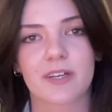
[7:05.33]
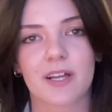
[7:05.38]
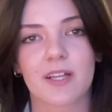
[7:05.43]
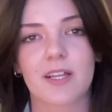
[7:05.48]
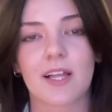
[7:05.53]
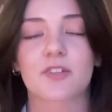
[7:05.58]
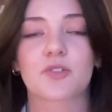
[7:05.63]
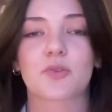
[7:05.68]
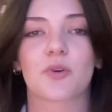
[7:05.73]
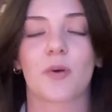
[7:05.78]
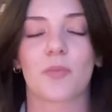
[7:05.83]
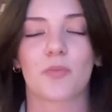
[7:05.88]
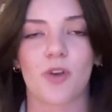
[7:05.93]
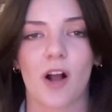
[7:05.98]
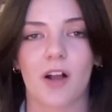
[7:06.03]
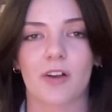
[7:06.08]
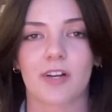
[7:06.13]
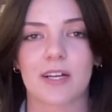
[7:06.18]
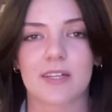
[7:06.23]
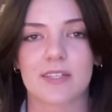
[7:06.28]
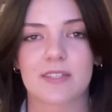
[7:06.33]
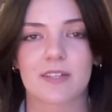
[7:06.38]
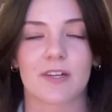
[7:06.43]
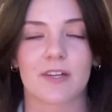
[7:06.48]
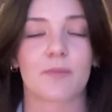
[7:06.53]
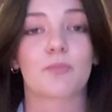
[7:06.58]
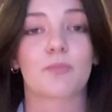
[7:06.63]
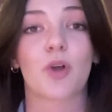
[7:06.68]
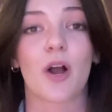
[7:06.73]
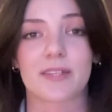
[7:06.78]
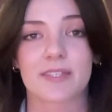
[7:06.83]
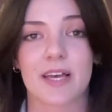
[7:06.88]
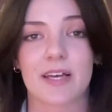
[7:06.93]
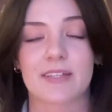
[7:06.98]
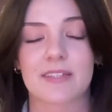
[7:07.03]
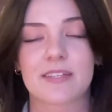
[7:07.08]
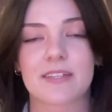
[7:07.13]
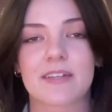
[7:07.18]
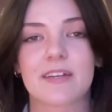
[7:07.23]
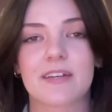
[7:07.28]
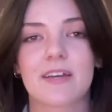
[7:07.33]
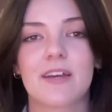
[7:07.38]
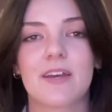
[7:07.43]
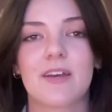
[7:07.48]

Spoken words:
electoral process,